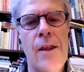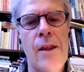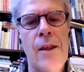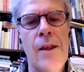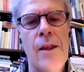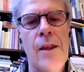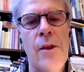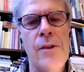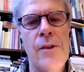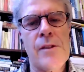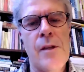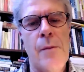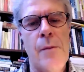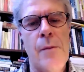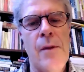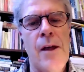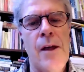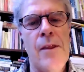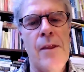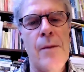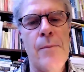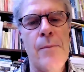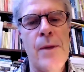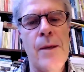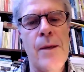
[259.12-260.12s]
with some
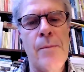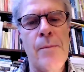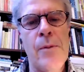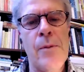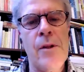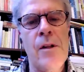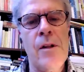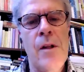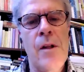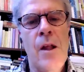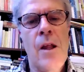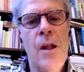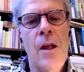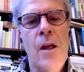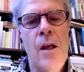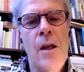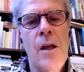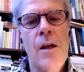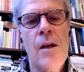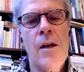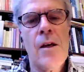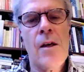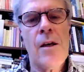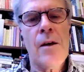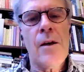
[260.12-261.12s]
other people,
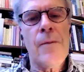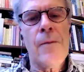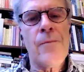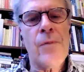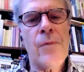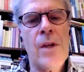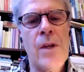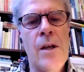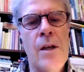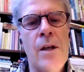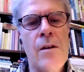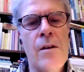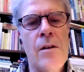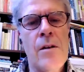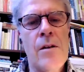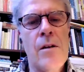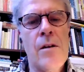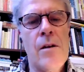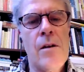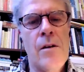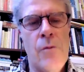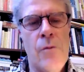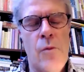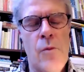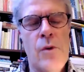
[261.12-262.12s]

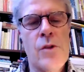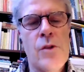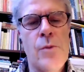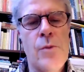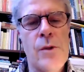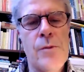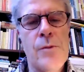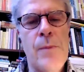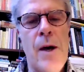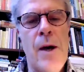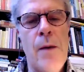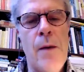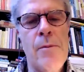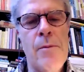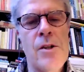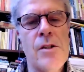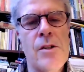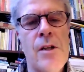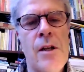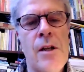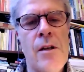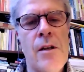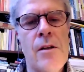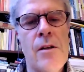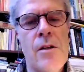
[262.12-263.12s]
which was published
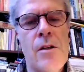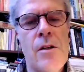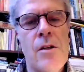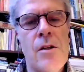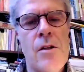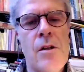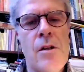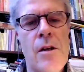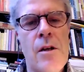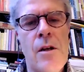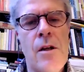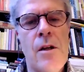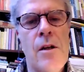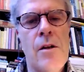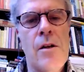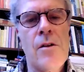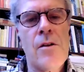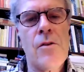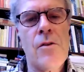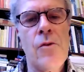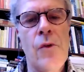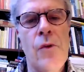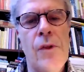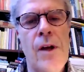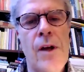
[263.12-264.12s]
in
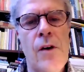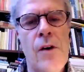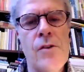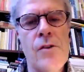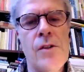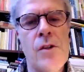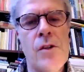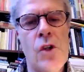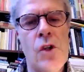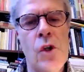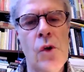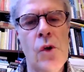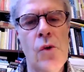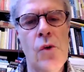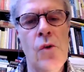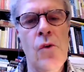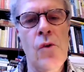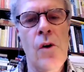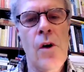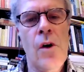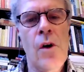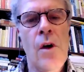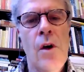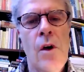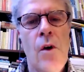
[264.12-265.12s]

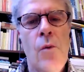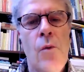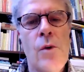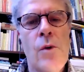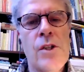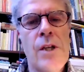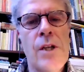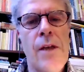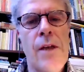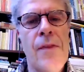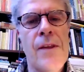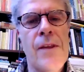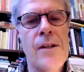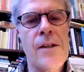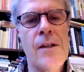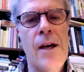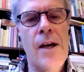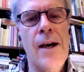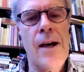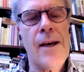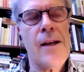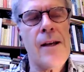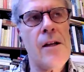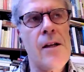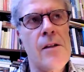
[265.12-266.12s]
2002. Which had the
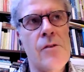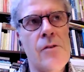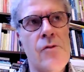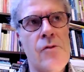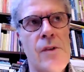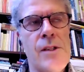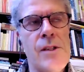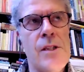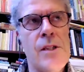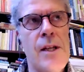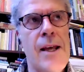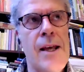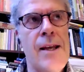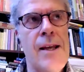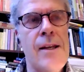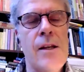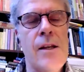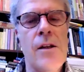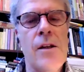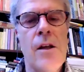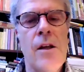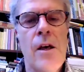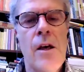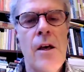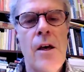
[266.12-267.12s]
title
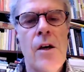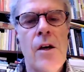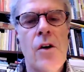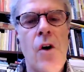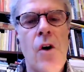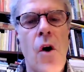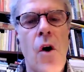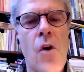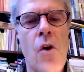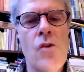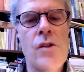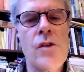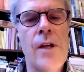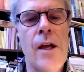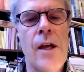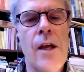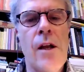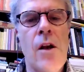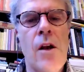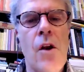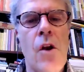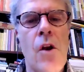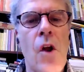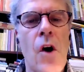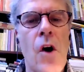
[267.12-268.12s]
translated Coaching,
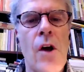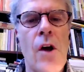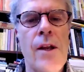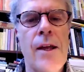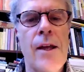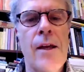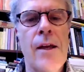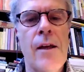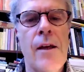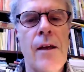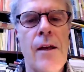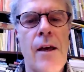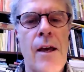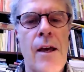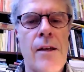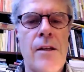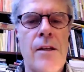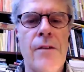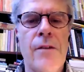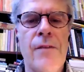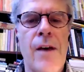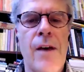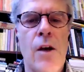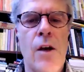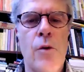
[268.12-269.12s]
Learning and
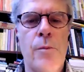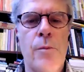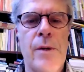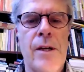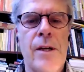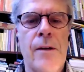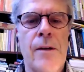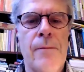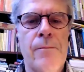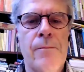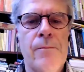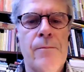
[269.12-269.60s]
Developing.